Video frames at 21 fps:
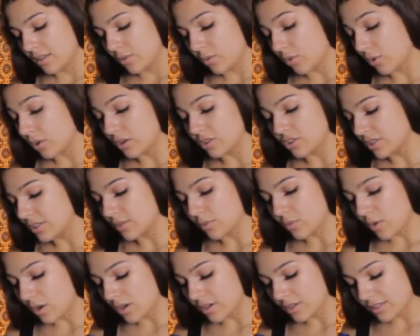Or just a
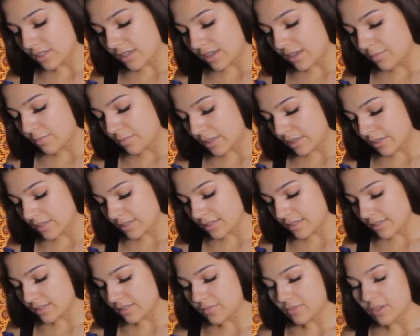water sign, because
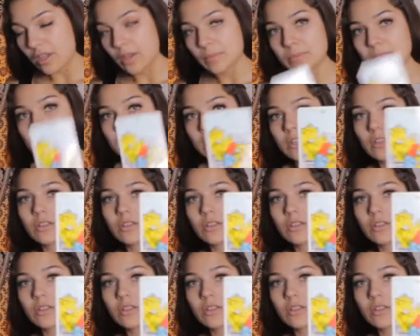Six of Cups is